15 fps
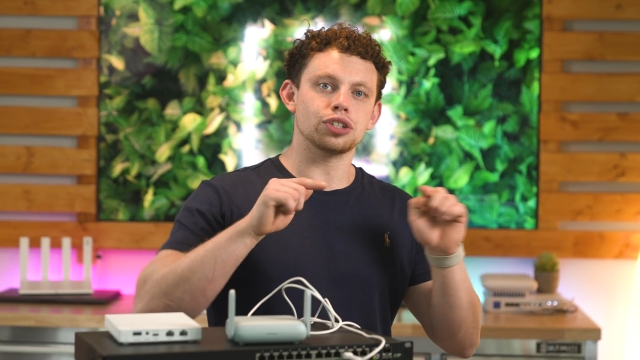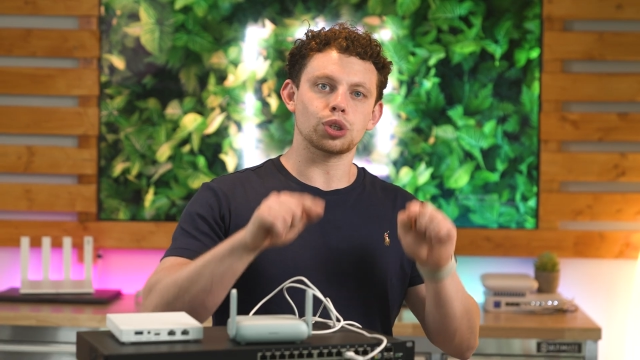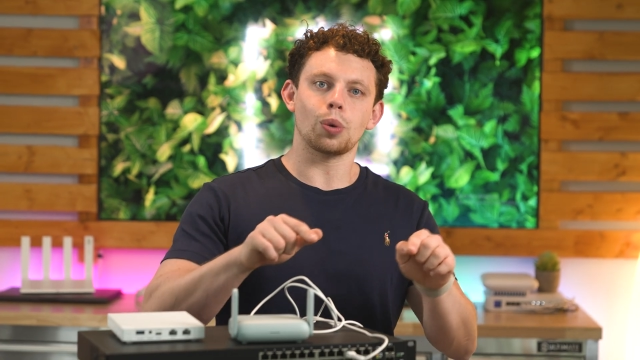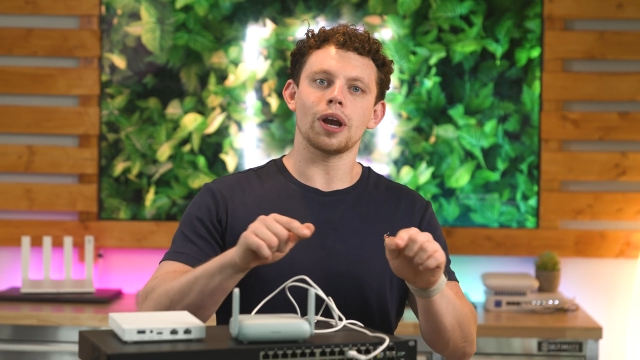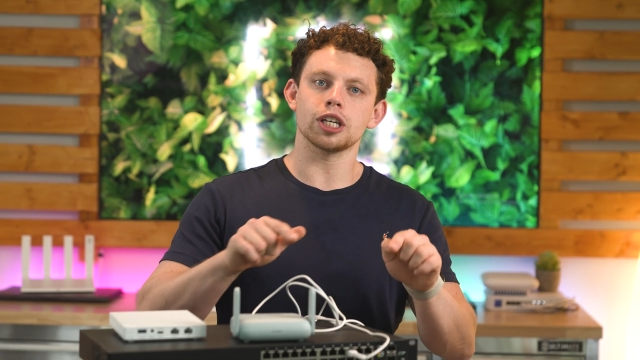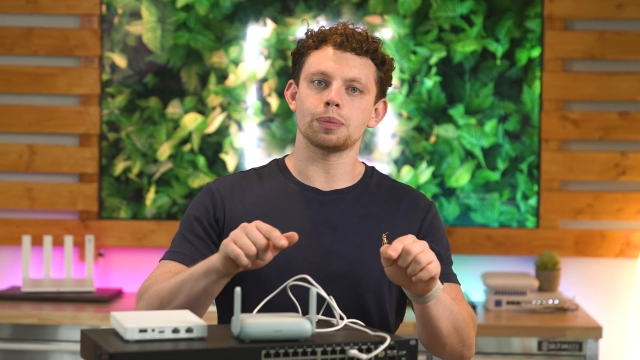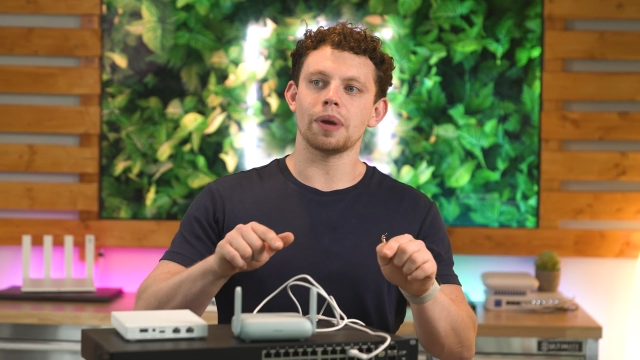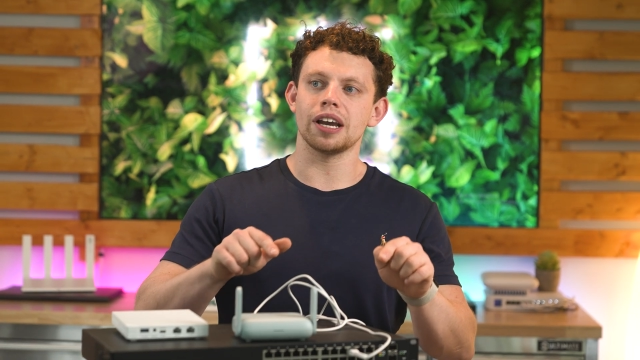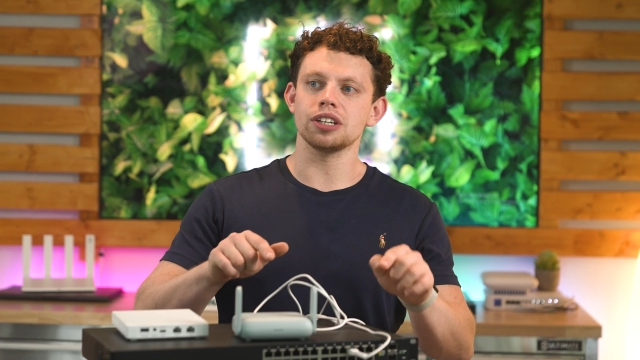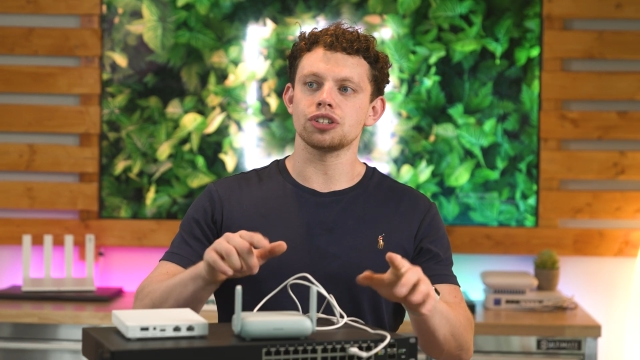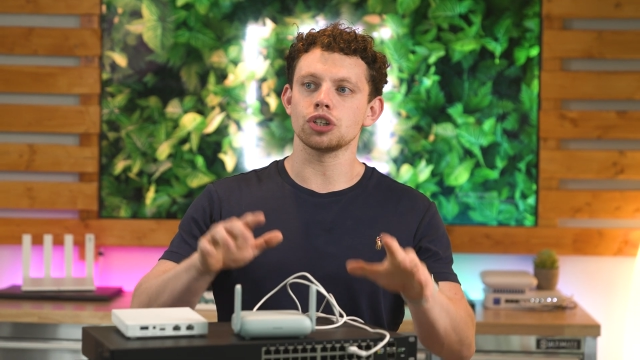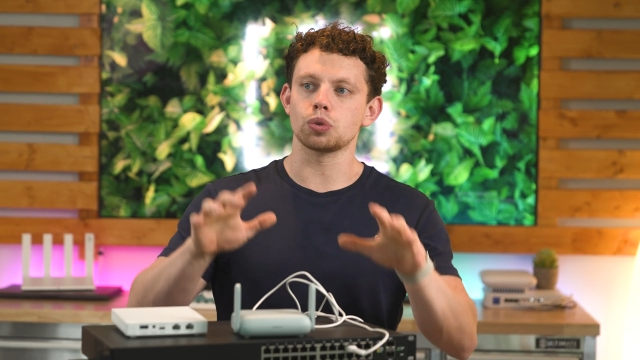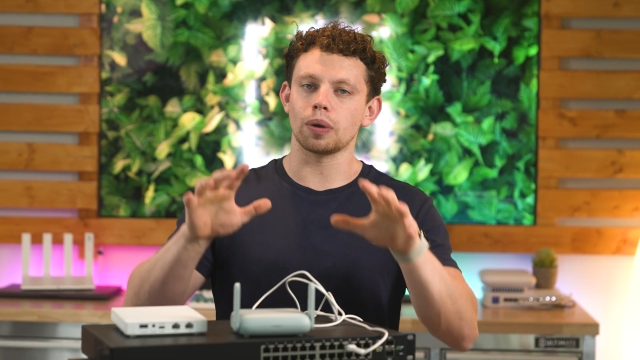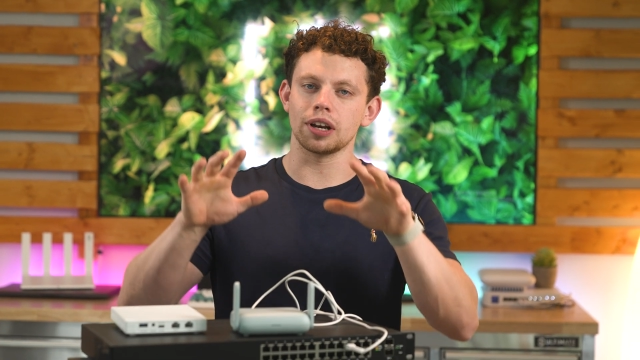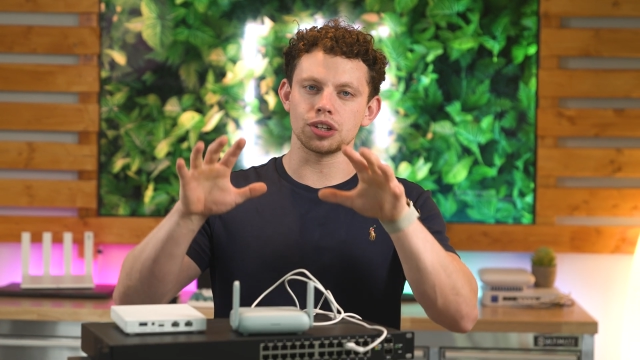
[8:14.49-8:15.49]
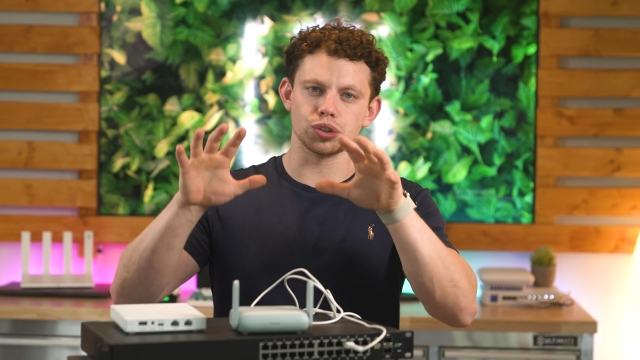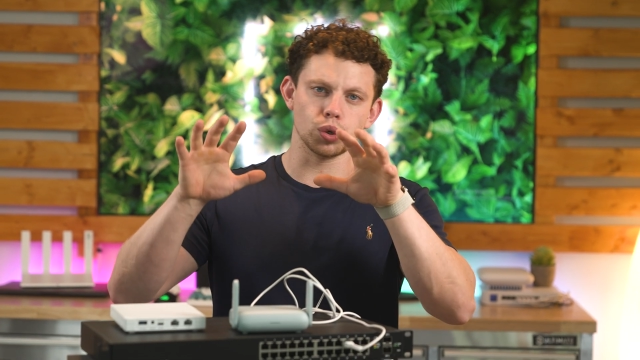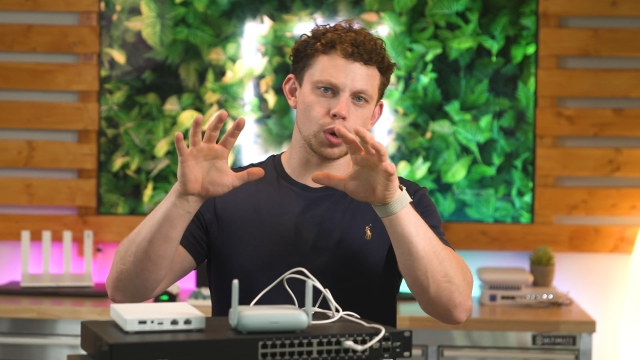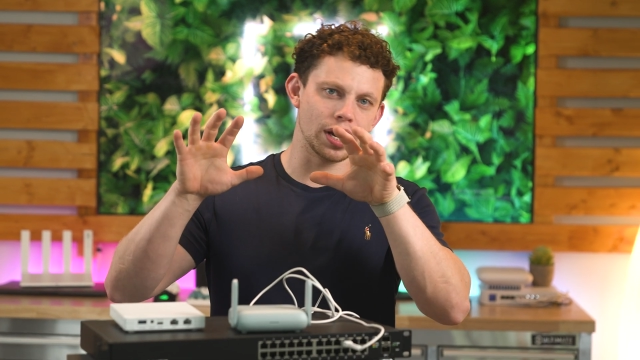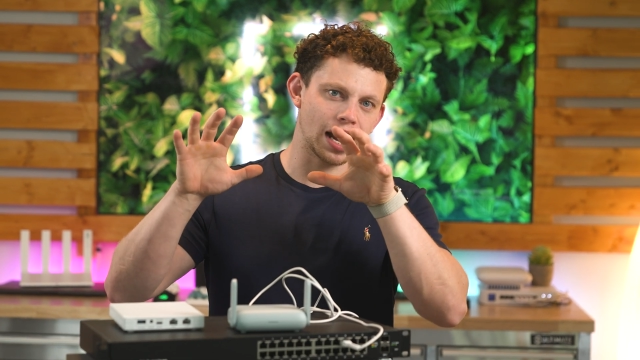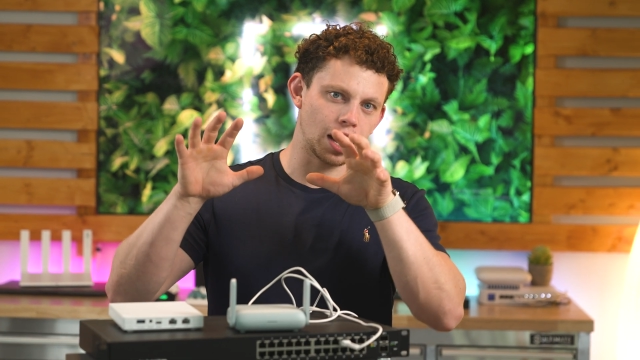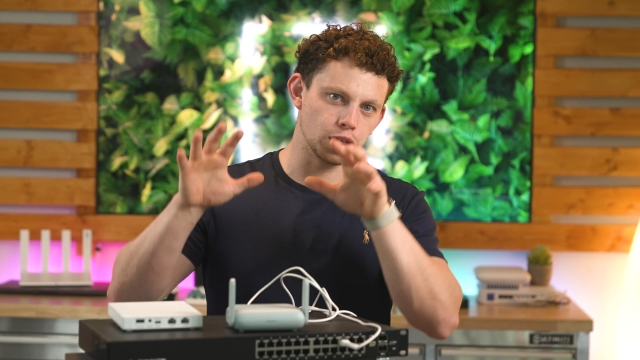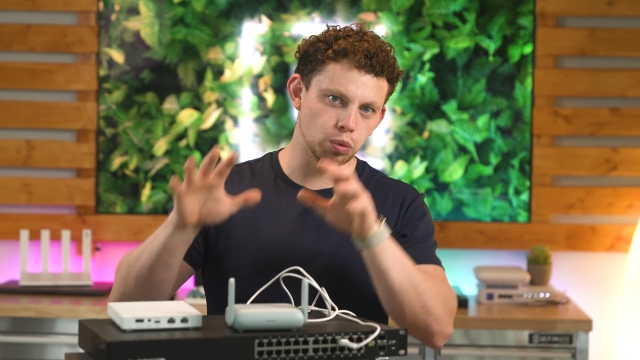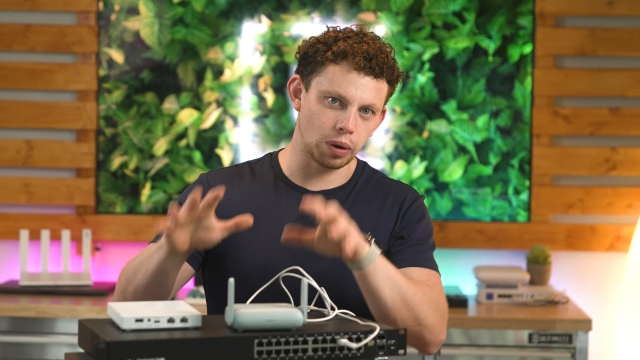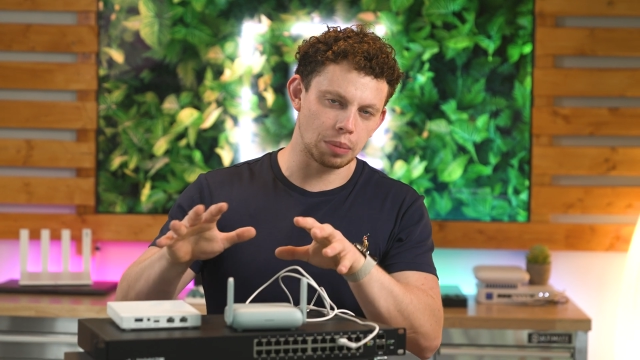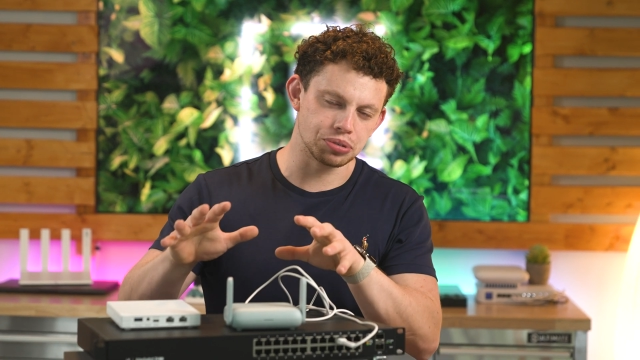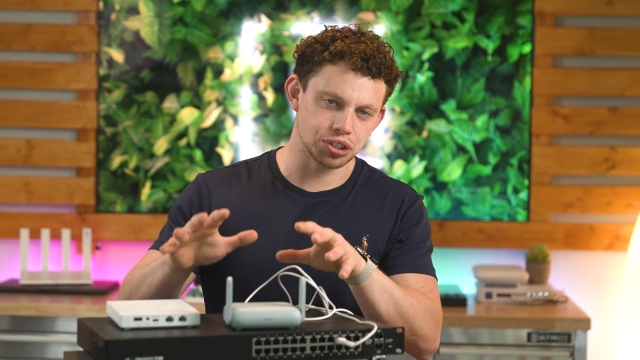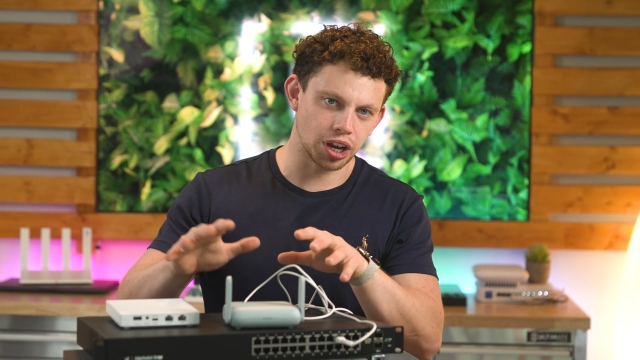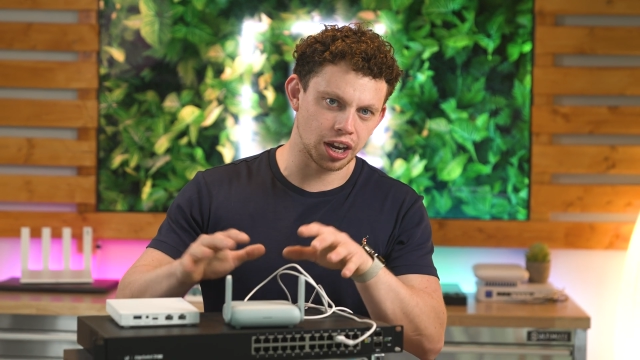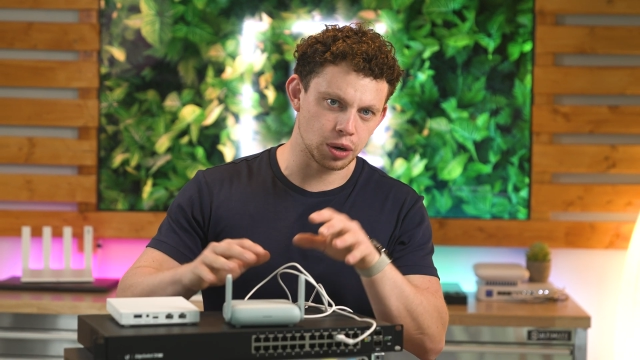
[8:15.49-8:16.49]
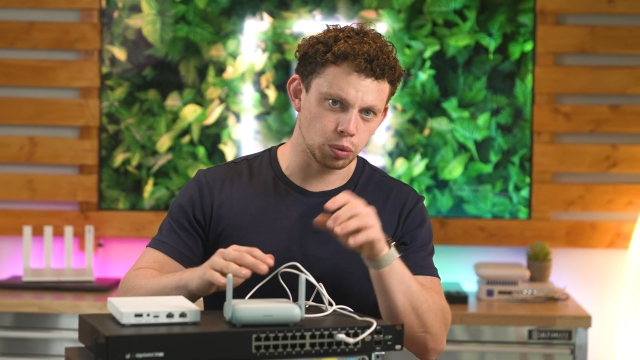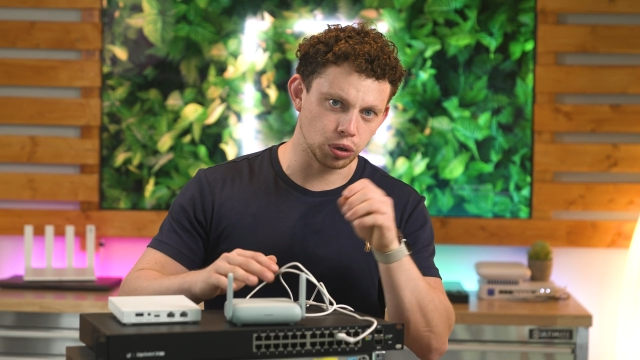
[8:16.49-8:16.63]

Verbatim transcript: Squarespace, as well as sorting out the website,